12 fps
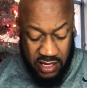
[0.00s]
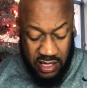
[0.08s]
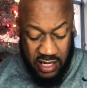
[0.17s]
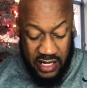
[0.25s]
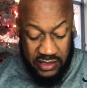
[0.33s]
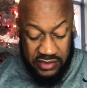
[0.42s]

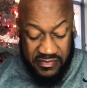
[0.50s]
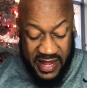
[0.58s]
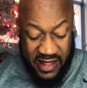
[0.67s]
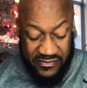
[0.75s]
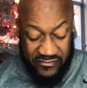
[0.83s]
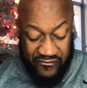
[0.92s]
I'll use the
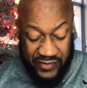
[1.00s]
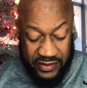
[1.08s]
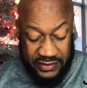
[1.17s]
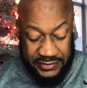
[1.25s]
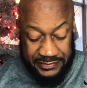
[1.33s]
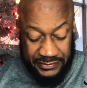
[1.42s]
bathroom
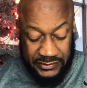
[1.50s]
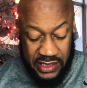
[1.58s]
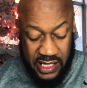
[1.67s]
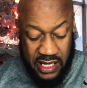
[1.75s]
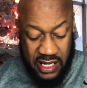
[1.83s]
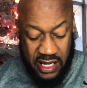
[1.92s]
first.
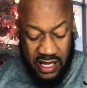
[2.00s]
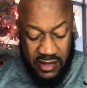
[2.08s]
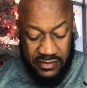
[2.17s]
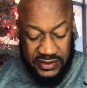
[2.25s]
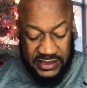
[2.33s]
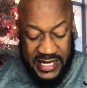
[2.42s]

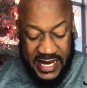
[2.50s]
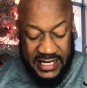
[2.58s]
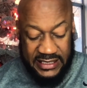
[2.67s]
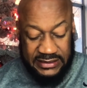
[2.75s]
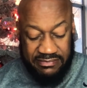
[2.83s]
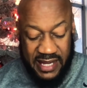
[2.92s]
Today it
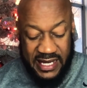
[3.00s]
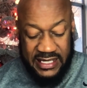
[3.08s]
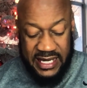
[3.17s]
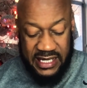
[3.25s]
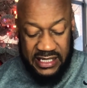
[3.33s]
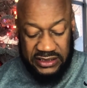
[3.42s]
is
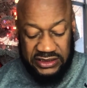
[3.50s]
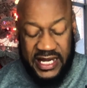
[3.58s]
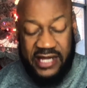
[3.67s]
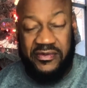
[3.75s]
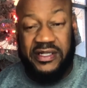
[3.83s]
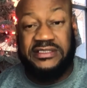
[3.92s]
Monday. It is
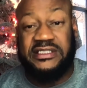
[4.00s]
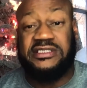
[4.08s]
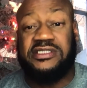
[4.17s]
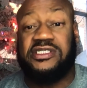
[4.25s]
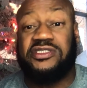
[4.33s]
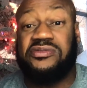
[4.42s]
January
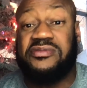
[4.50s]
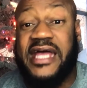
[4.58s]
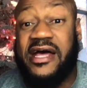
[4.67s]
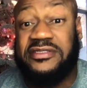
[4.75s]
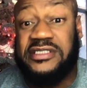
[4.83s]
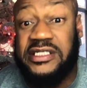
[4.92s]
60th,
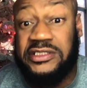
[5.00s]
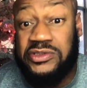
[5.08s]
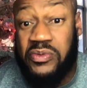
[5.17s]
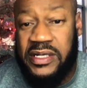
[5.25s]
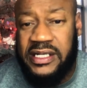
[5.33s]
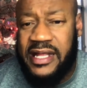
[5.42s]

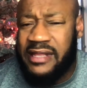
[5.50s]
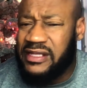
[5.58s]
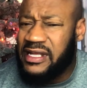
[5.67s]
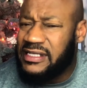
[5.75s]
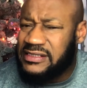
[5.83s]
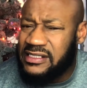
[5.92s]
2020. I
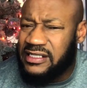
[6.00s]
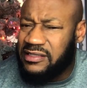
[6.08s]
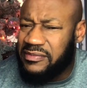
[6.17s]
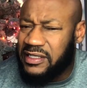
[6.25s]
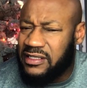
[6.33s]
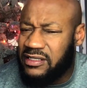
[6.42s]
think I said that at the
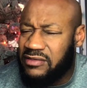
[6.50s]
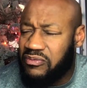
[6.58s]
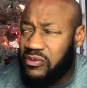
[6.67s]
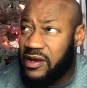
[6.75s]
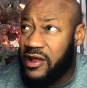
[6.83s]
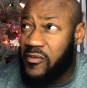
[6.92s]
beginning of the
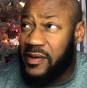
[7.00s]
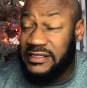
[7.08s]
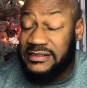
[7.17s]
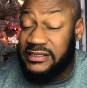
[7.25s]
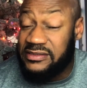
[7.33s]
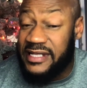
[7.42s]
prayer. I hope I didn't
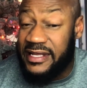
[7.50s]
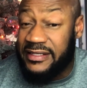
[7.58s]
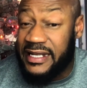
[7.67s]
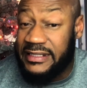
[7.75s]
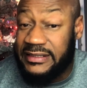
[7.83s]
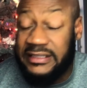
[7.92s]
say
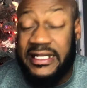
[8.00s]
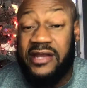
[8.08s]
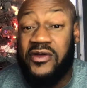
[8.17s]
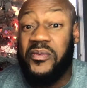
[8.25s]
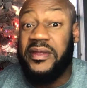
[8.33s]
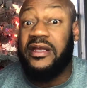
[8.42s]
2019. I
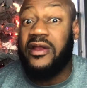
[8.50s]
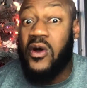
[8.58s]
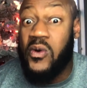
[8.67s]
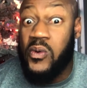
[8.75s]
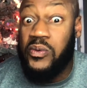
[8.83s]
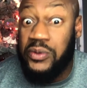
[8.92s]
know we in the
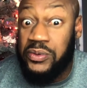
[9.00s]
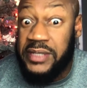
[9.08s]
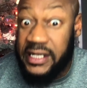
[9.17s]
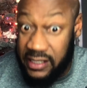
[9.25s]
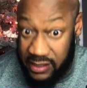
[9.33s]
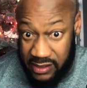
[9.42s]
whole new
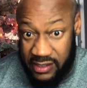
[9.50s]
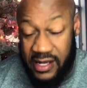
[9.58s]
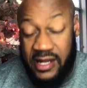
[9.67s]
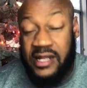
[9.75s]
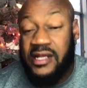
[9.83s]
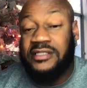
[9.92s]
year.
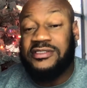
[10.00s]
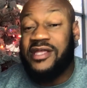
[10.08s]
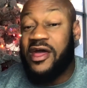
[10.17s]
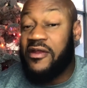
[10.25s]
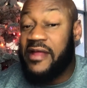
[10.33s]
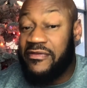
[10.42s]
So
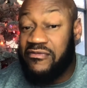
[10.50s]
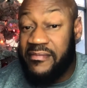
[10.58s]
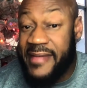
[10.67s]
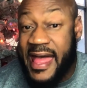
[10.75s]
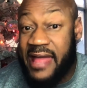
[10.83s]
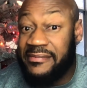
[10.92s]
y'all don't have to remind